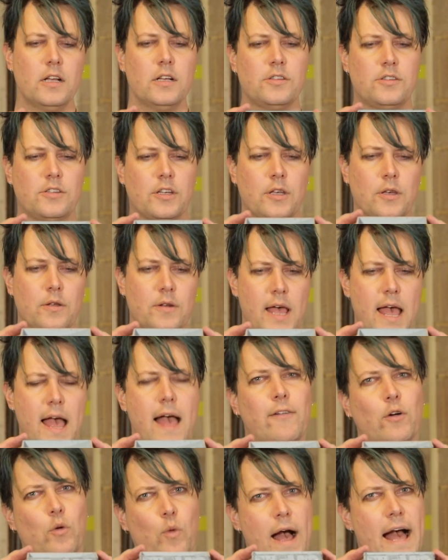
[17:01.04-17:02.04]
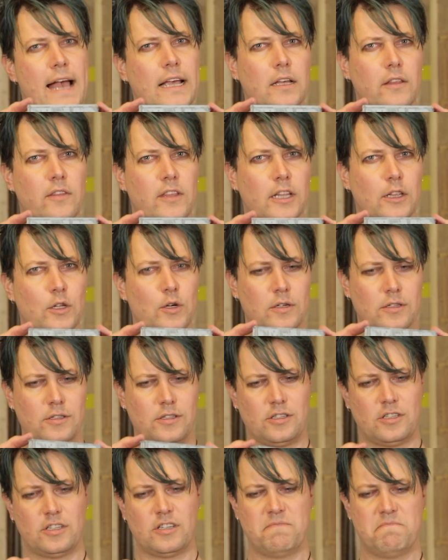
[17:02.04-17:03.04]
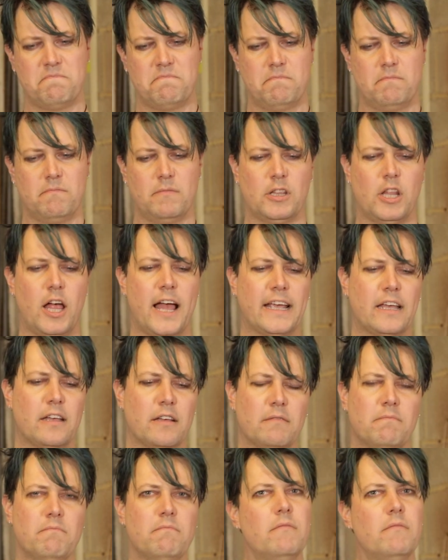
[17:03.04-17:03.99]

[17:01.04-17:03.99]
So you now have a wagon that looks like